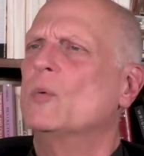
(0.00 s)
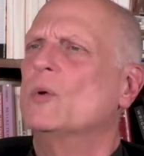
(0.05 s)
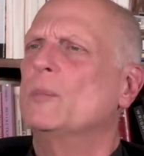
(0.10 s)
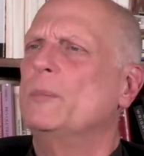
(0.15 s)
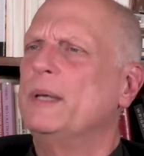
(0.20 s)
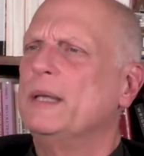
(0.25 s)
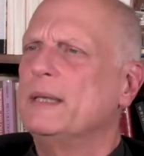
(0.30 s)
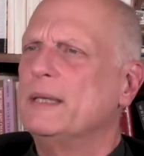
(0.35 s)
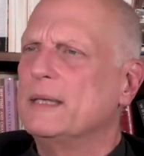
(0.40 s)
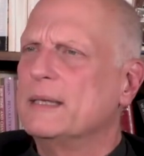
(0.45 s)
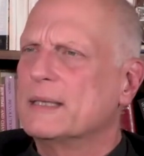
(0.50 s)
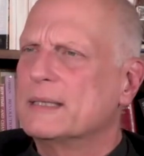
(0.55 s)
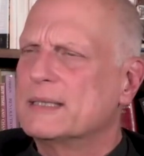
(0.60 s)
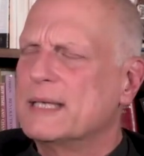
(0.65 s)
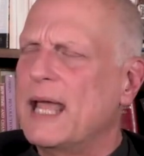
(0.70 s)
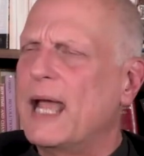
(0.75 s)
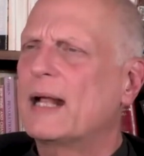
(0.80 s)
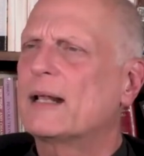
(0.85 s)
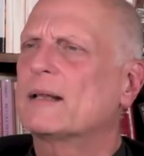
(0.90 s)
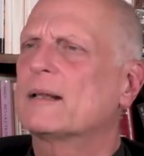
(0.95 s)
would be the
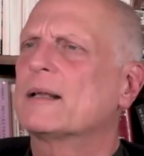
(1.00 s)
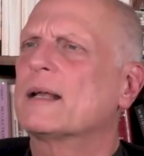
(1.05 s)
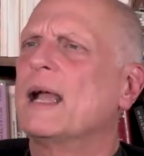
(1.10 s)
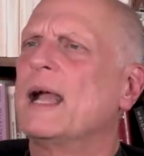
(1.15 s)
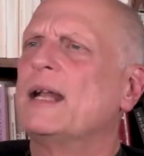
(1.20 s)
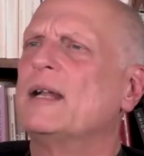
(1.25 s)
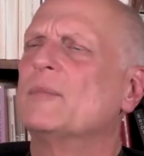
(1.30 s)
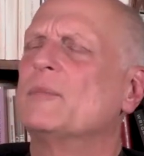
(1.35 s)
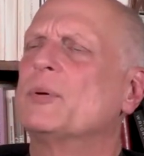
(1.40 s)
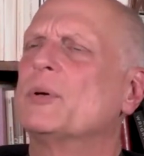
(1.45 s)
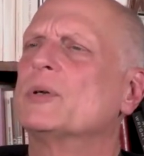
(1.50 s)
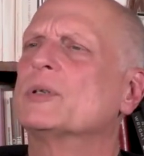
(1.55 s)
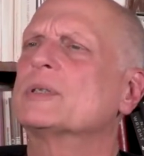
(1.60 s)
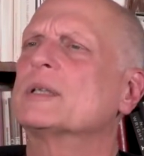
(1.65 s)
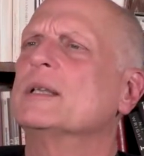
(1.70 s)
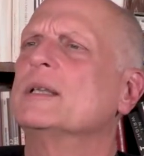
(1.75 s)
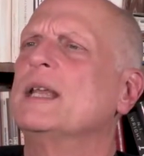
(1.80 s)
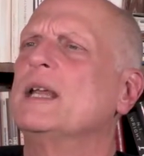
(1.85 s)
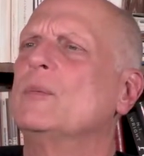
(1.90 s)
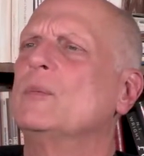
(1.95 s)
exact kind of
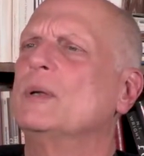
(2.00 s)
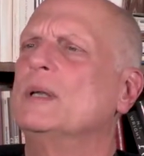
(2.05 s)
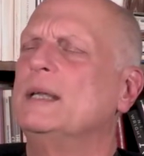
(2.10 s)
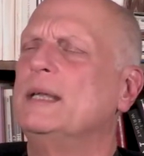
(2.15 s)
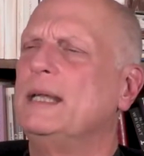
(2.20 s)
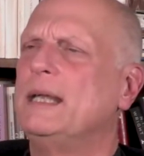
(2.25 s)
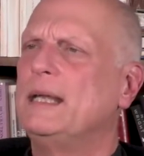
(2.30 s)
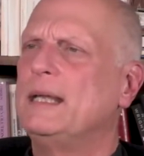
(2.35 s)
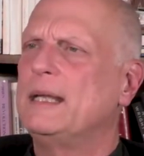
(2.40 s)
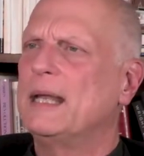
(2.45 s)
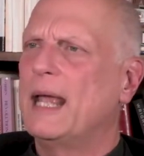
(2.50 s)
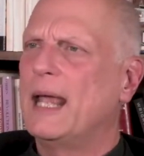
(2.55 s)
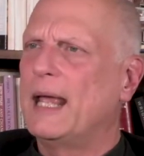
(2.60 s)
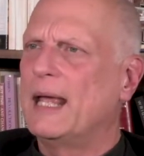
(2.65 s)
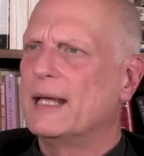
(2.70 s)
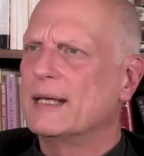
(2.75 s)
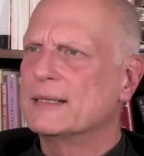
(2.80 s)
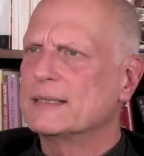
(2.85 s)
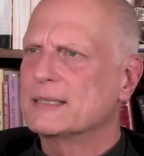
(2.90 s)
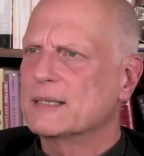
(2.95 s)
person they would need
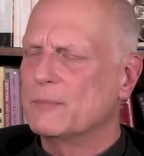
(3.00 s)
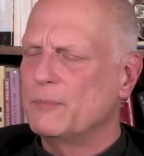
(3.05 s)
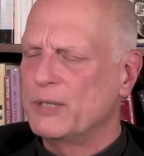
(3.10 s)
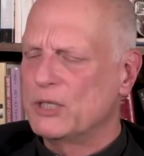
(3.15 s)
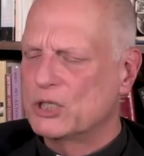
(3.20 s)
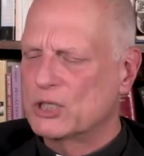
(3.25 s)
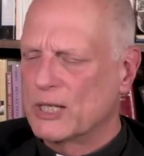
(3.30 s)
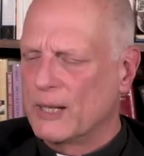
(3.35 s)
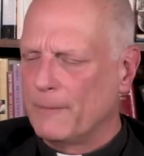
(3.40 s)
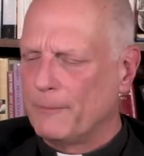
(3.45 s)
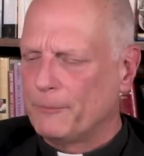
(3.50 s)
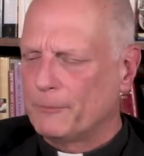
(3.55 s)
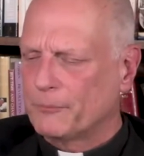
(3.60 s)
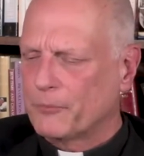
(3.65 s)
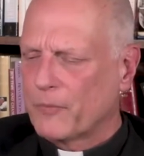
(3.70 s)
as a bishop.